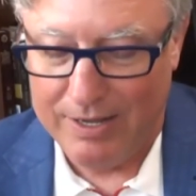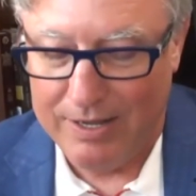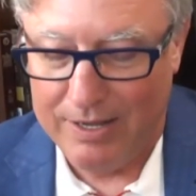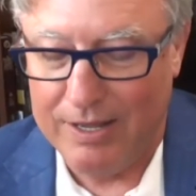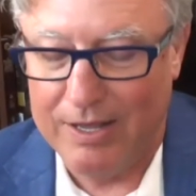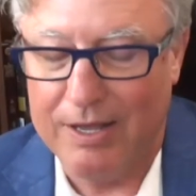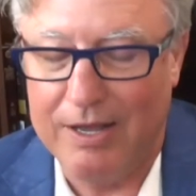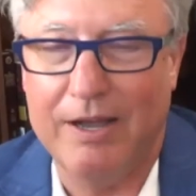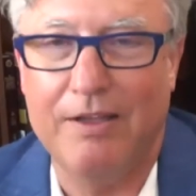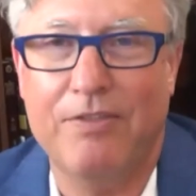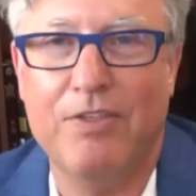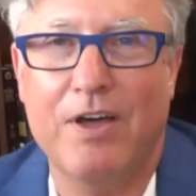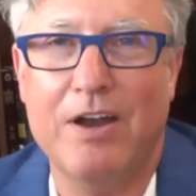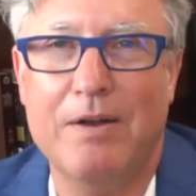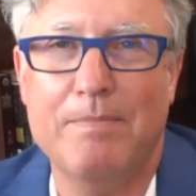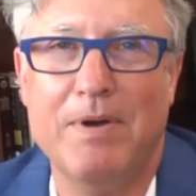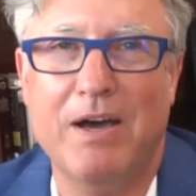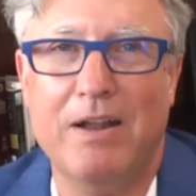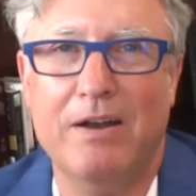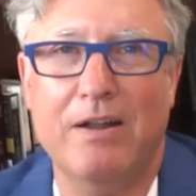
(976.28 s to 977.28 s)
I thought
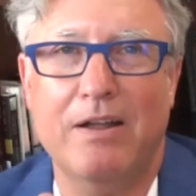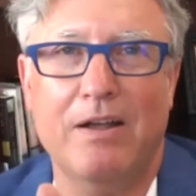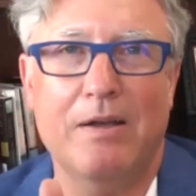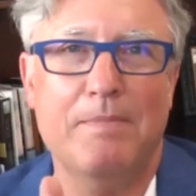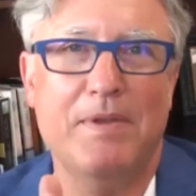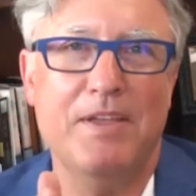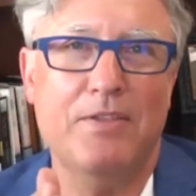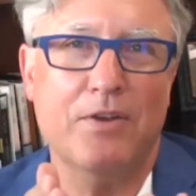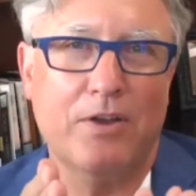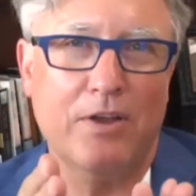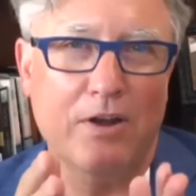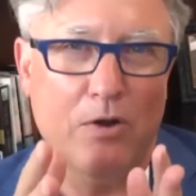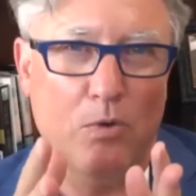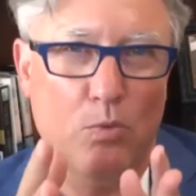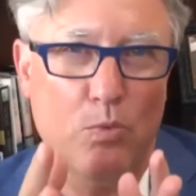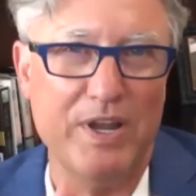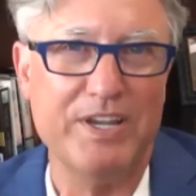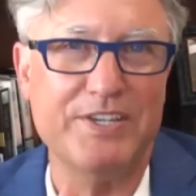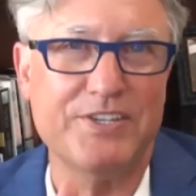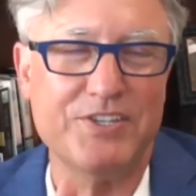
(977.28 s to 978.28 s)
about it. I'm either going to
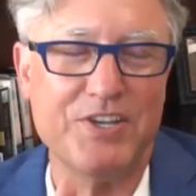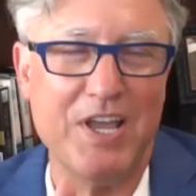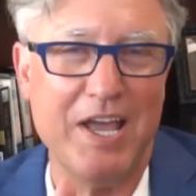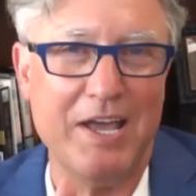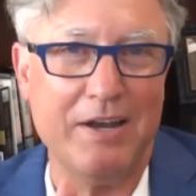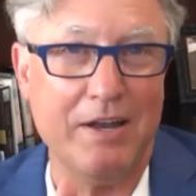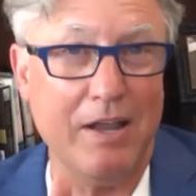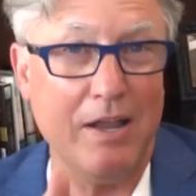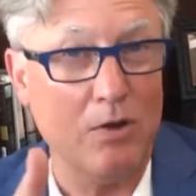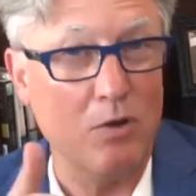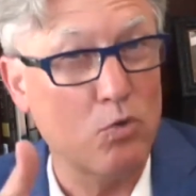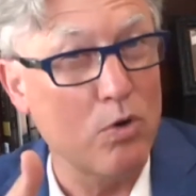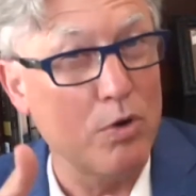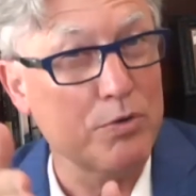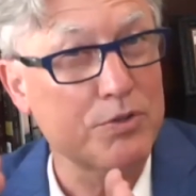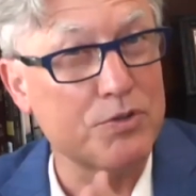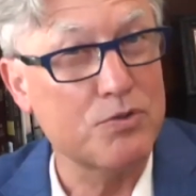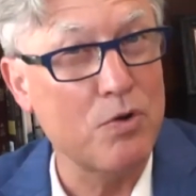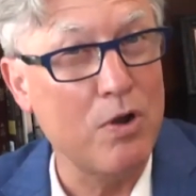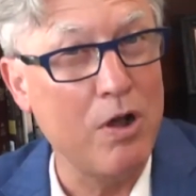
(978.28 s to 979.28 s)
reset and grow
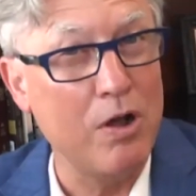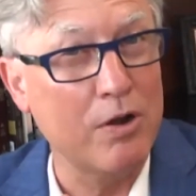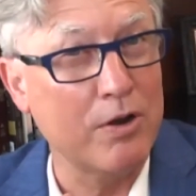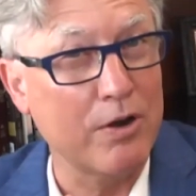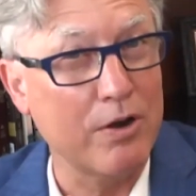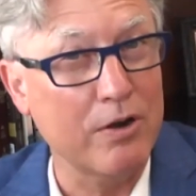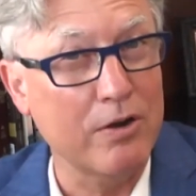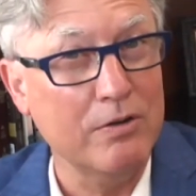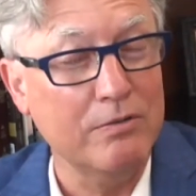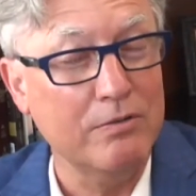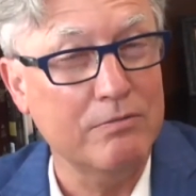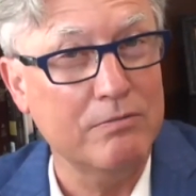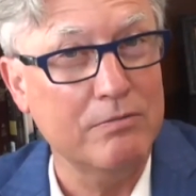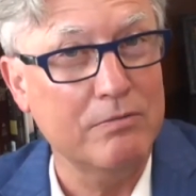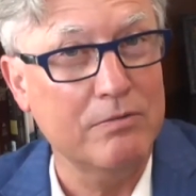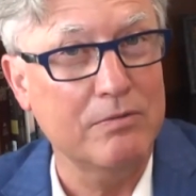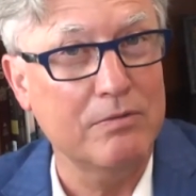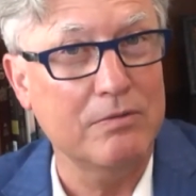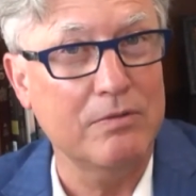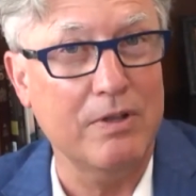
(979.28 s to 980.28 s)
stronger,
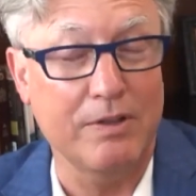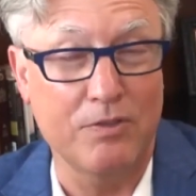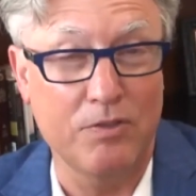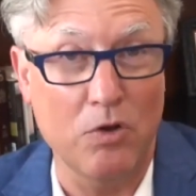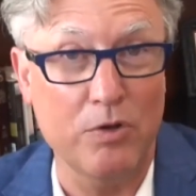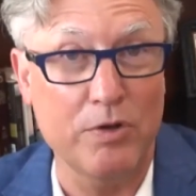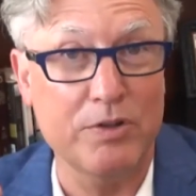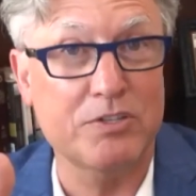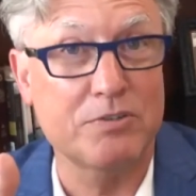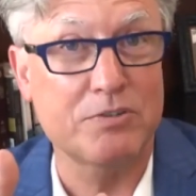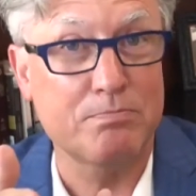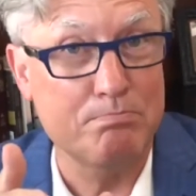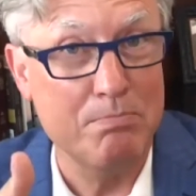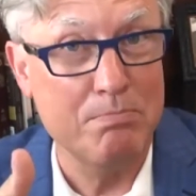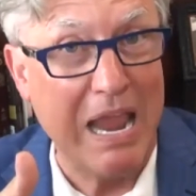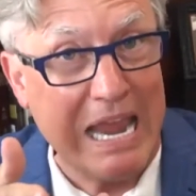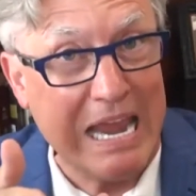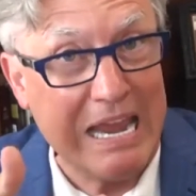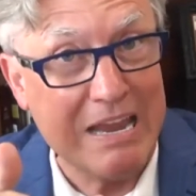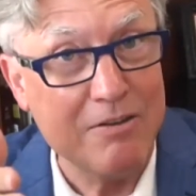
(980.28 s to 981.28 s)
though it's
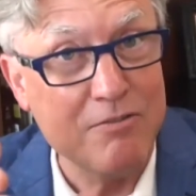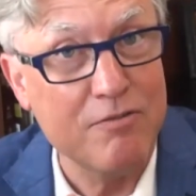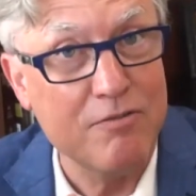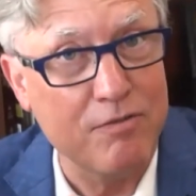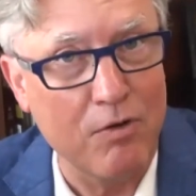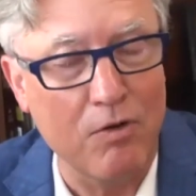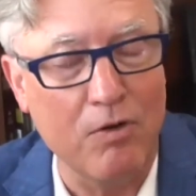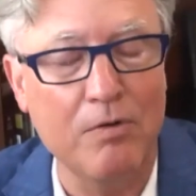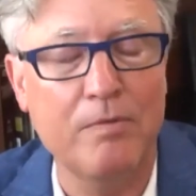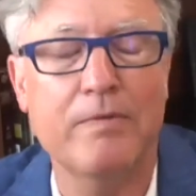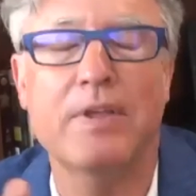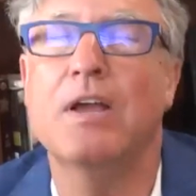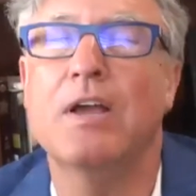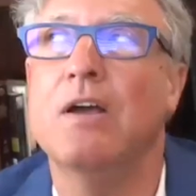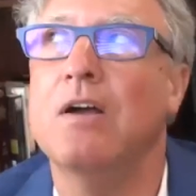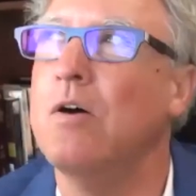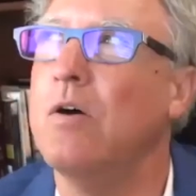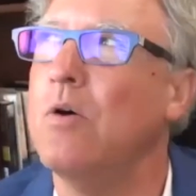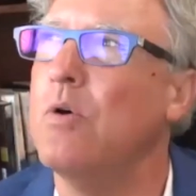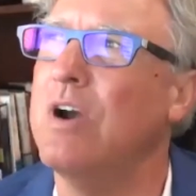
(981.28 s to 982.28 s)
painful,
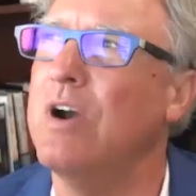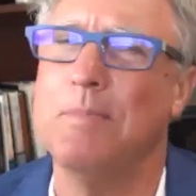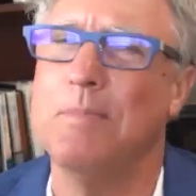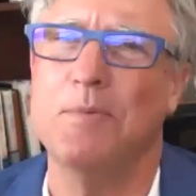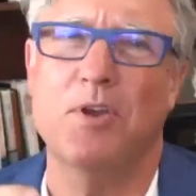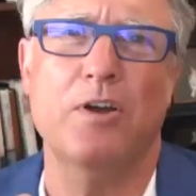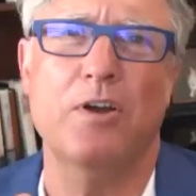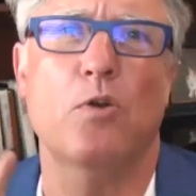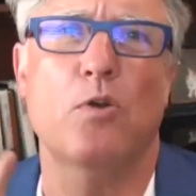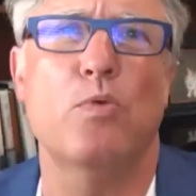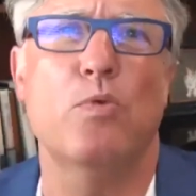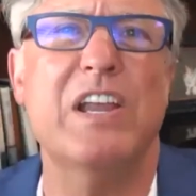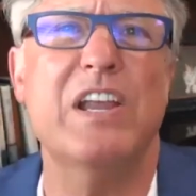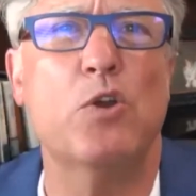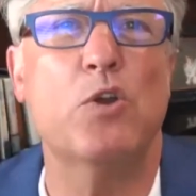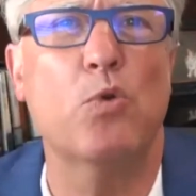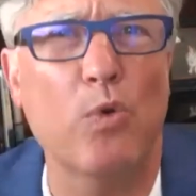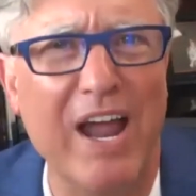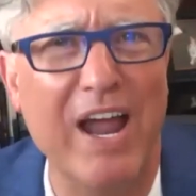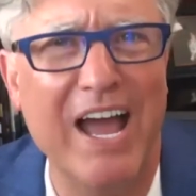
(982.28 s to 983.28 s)
or I'm going to
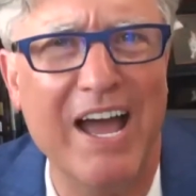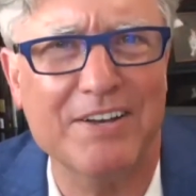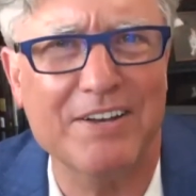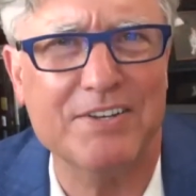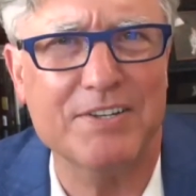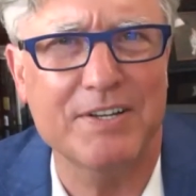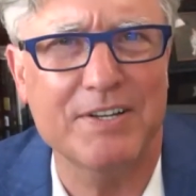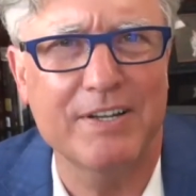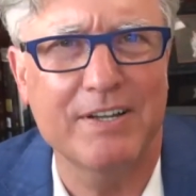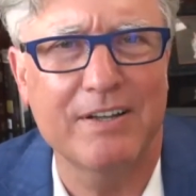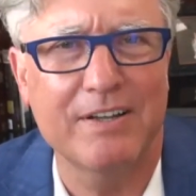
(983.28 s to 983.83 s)
regret.